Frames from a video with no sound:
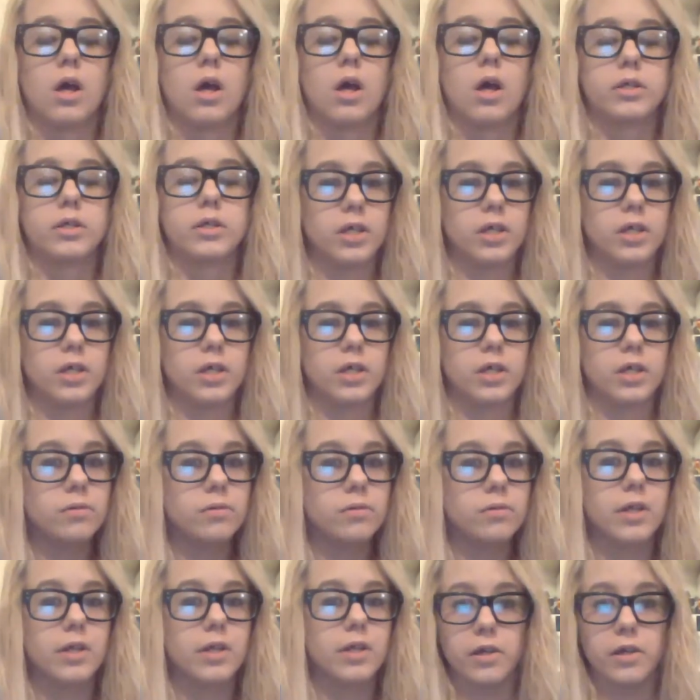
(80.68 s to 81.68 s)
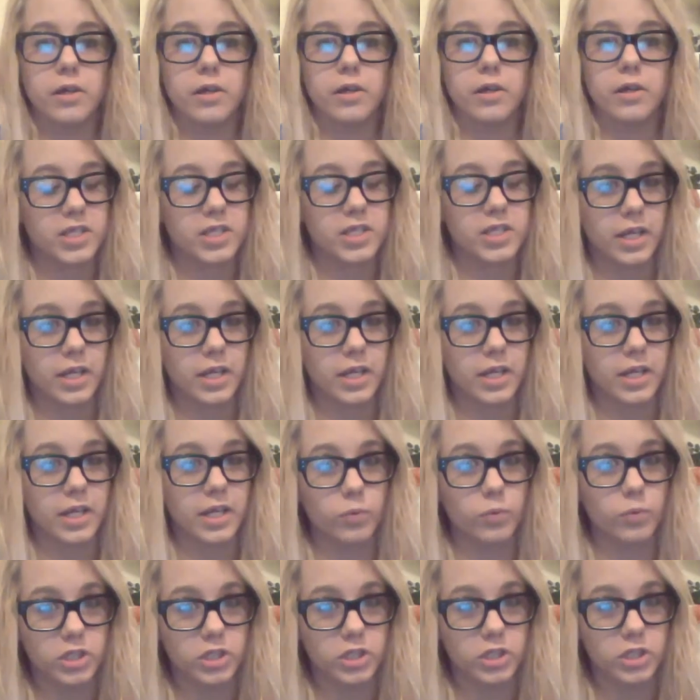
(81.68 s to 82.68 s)
So, now that you've decided
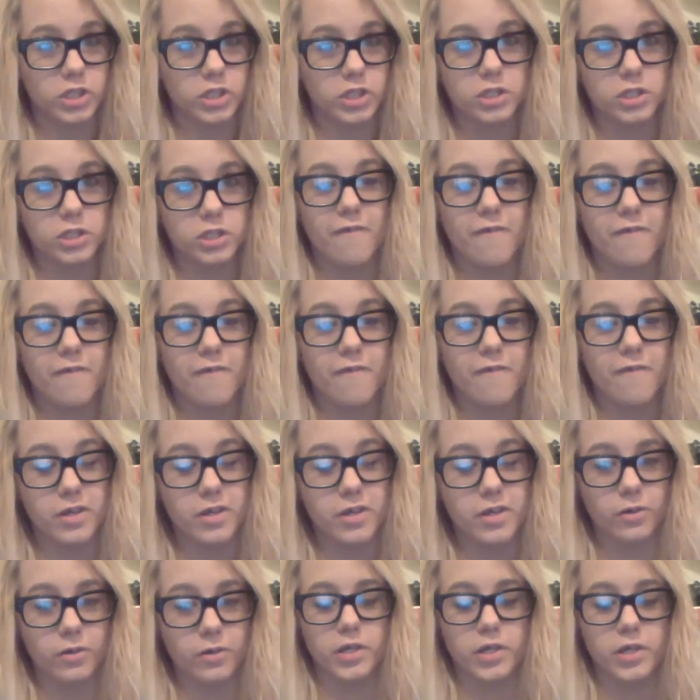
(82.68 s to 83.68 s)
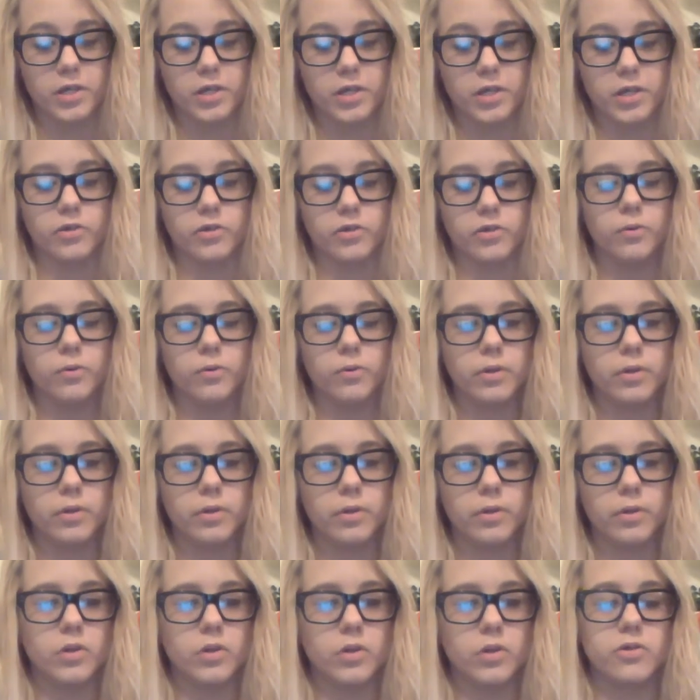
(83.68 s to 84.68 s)
which event you're going to do,
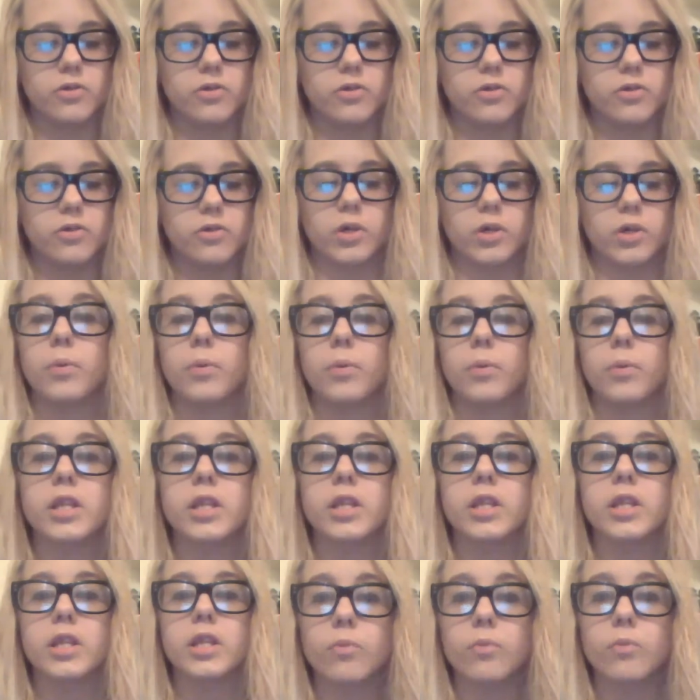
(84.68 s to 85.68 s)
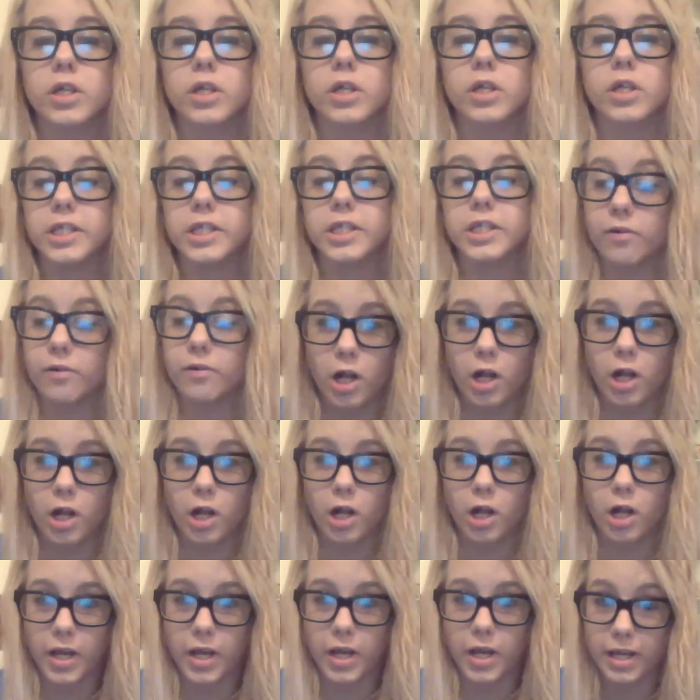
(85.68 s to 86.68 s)
you need to complete the worksheets that
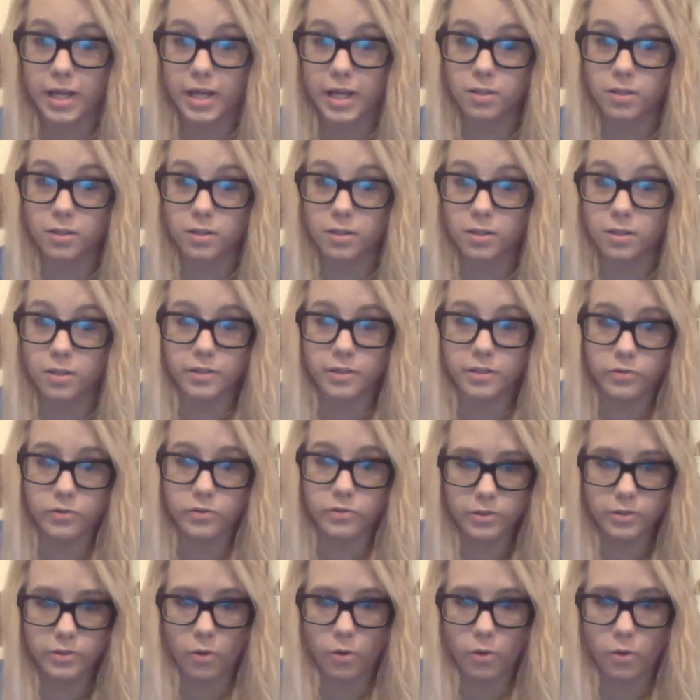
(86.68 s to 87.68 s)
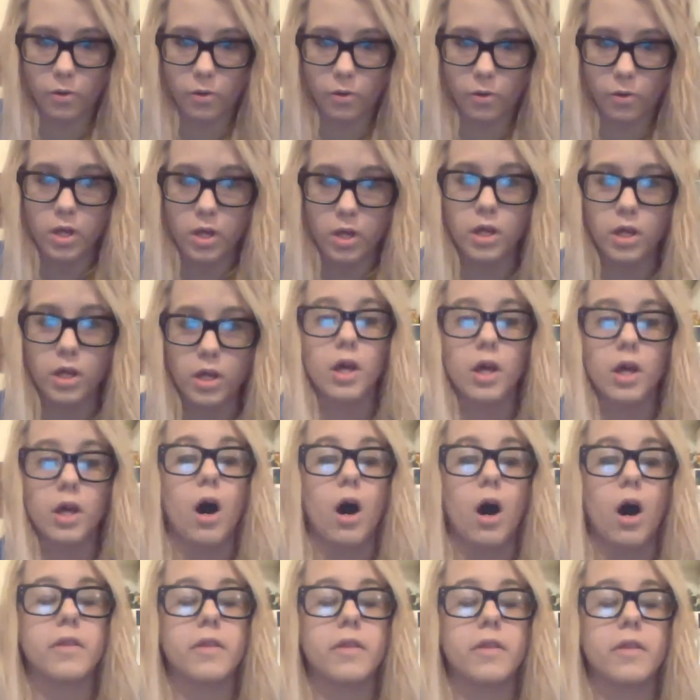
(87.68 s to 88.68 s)
Ralph has collected you to do.
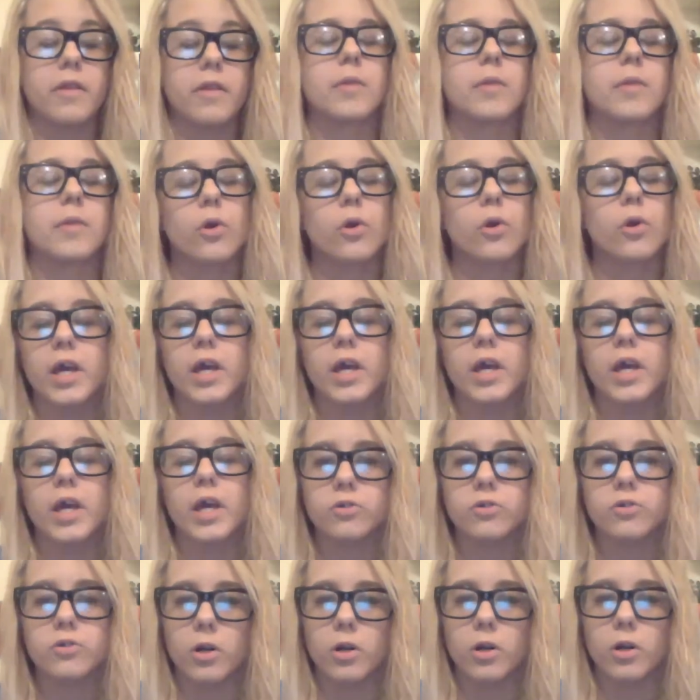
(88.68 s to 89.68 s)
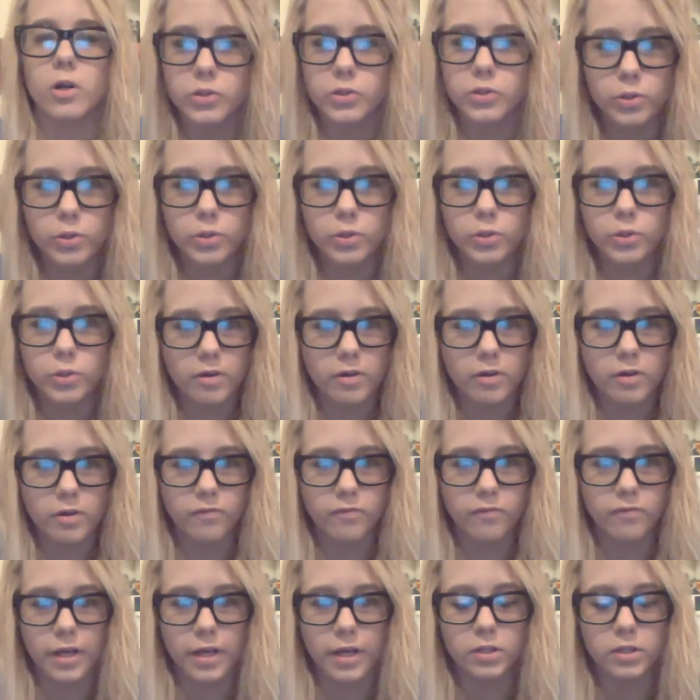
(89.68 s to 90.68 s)
On the Edmodo page, there are 2 different
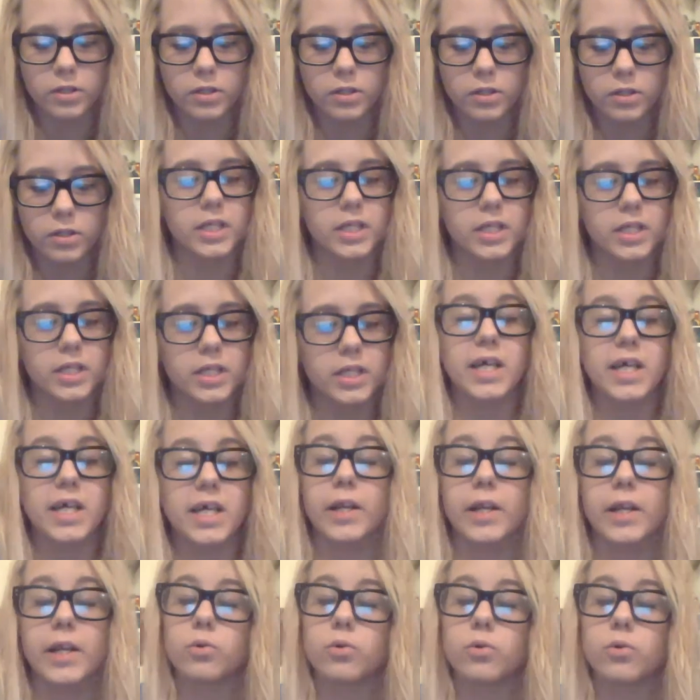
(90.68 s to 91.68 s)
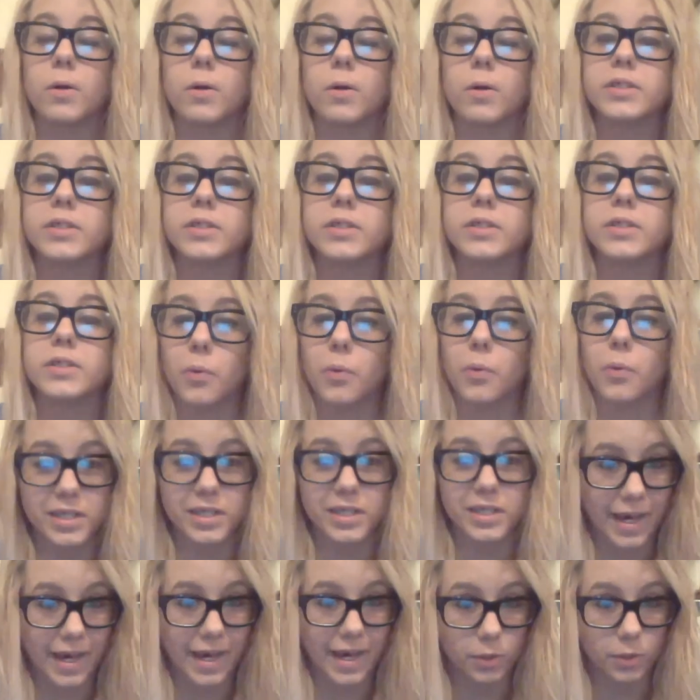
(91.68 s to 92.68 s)
files. One is titled Prose and one is
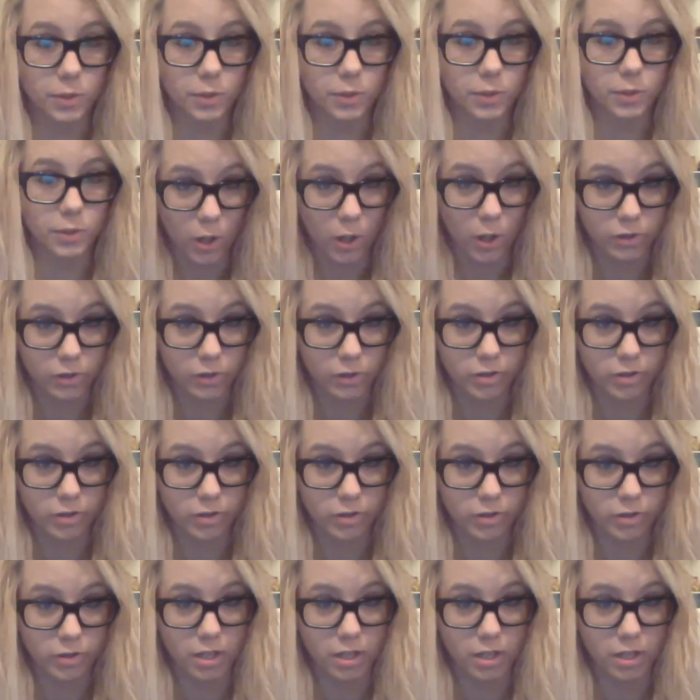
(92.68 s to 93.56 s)
titled Poetry.